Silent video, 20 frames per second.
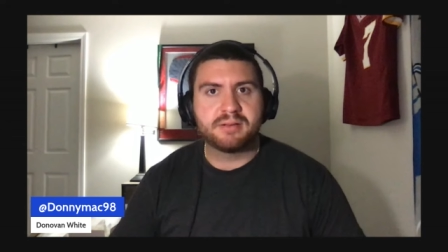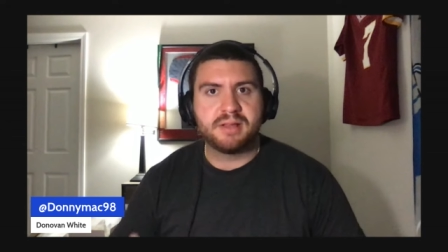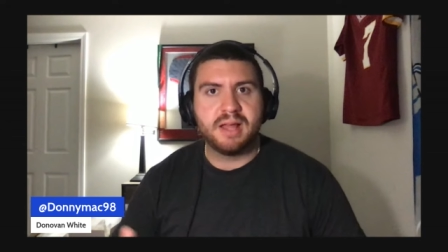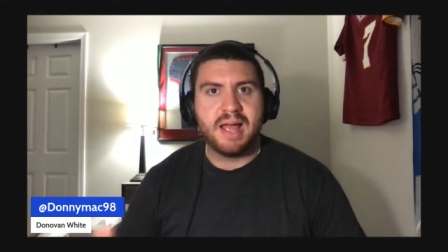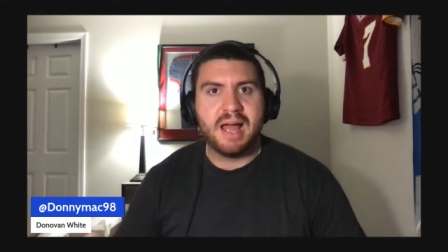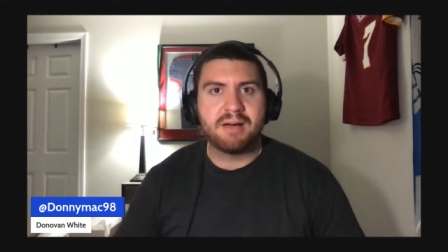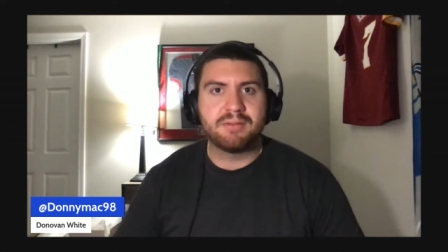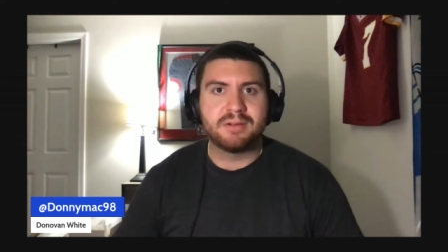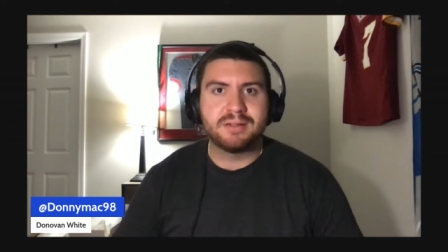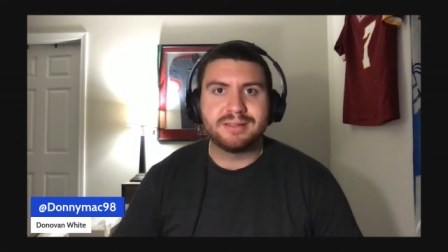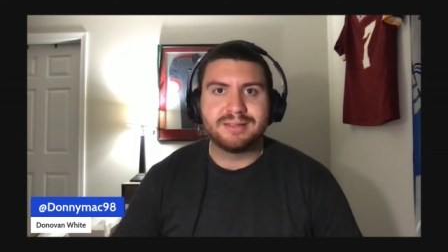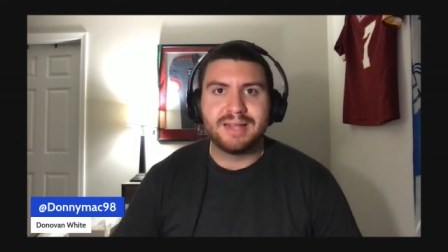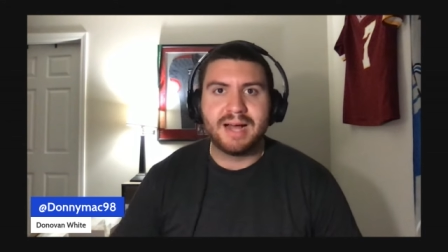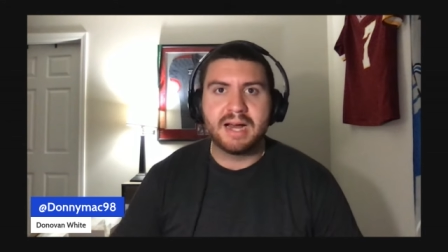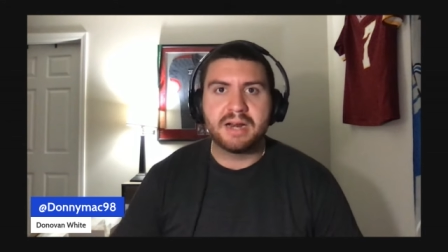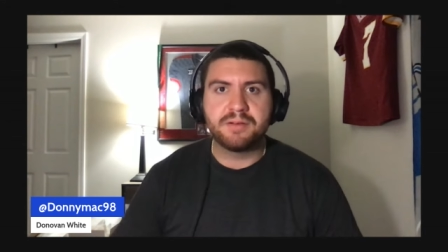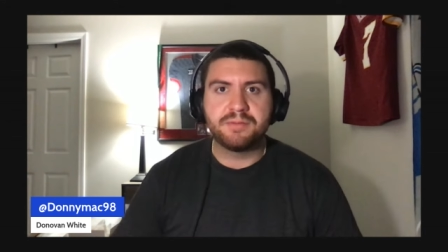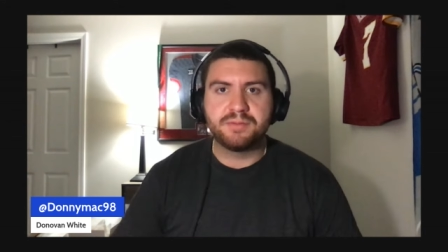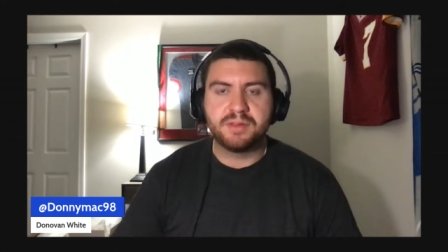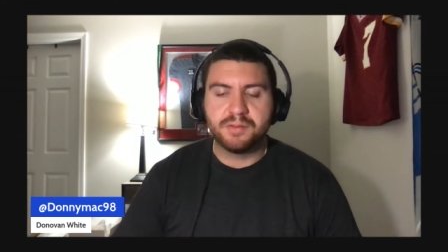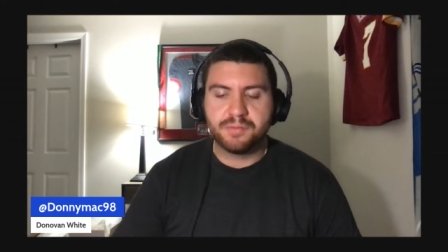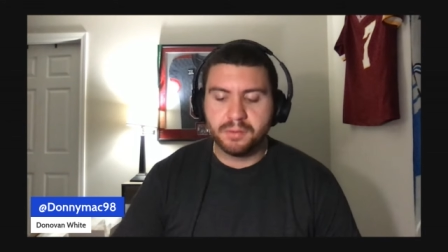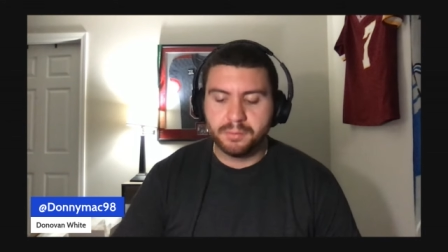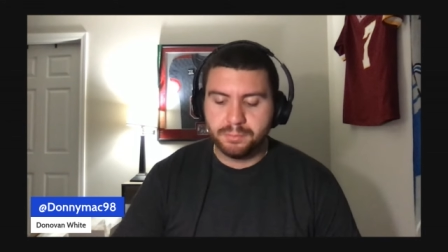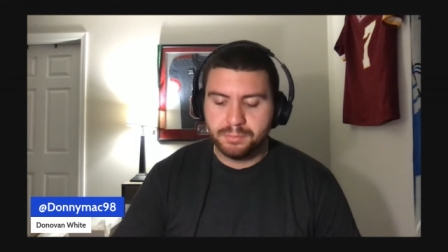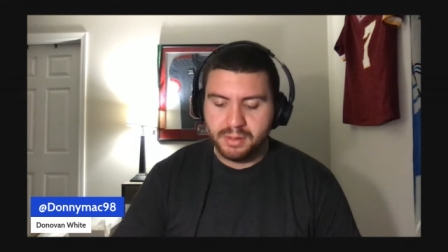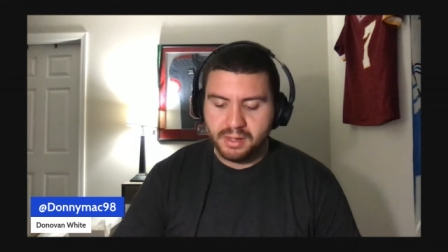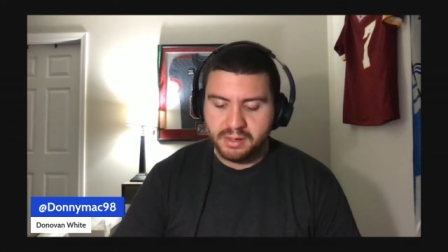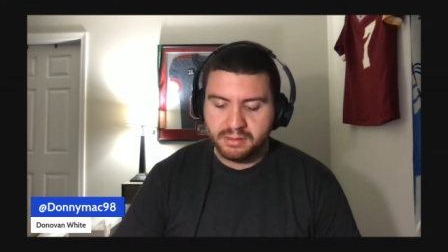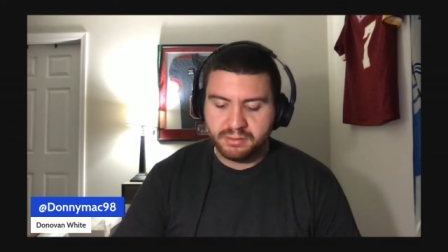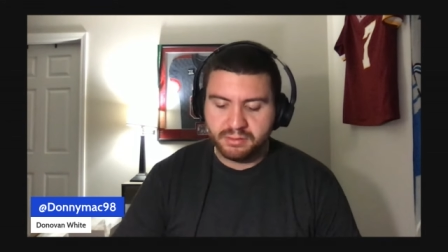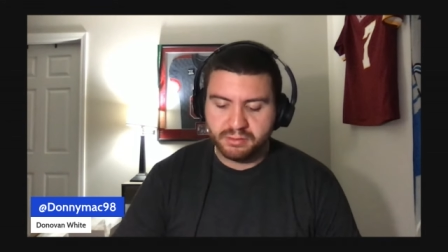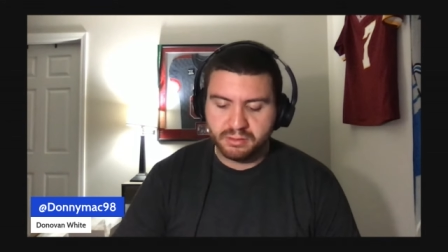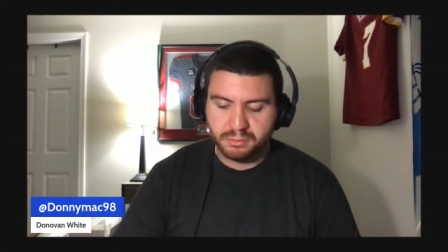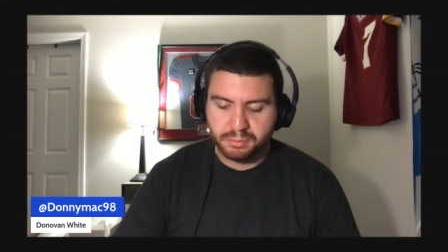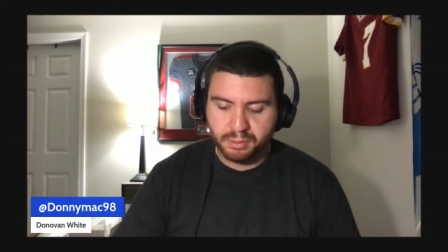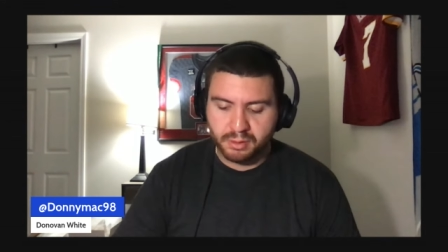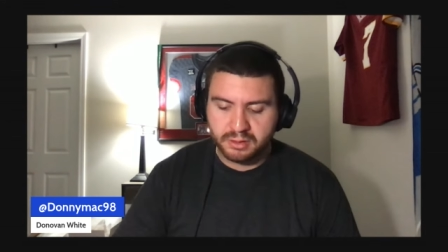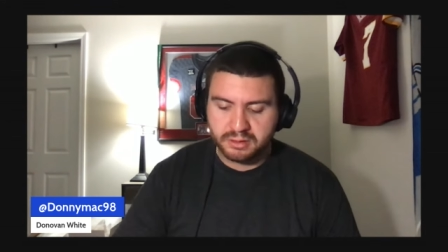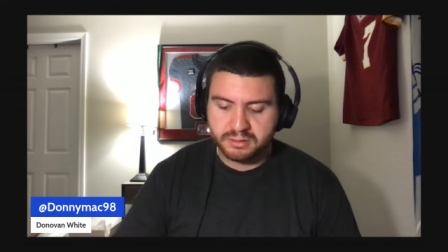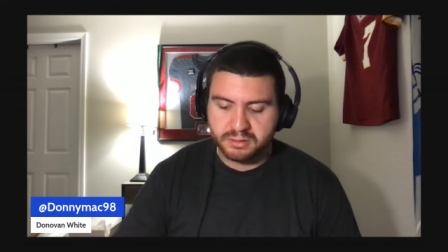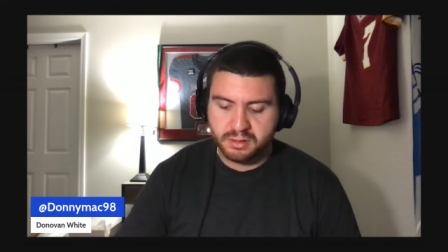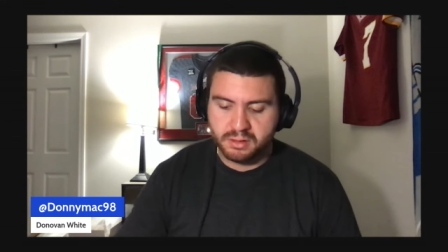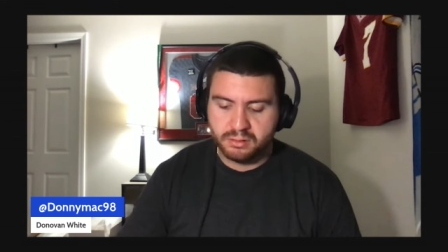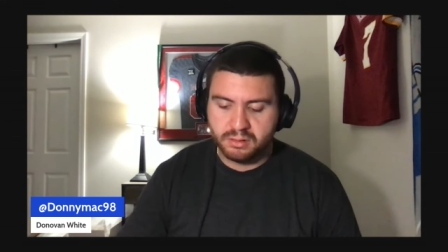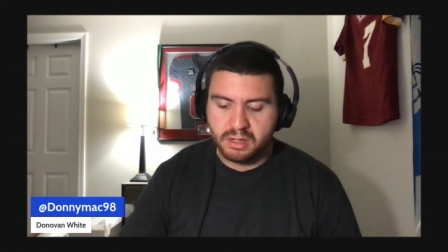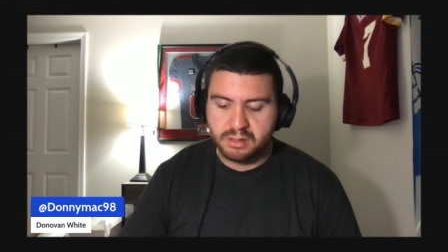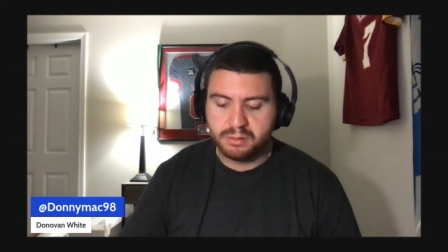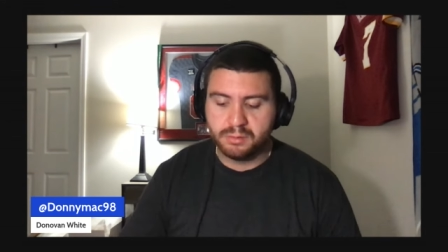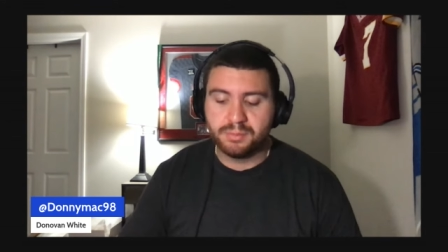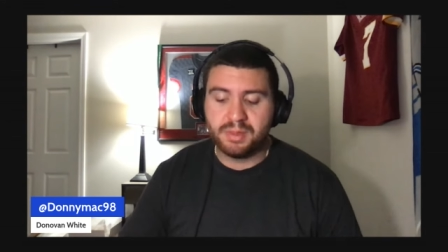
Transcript: They have a lot of different pieces and parts that align room.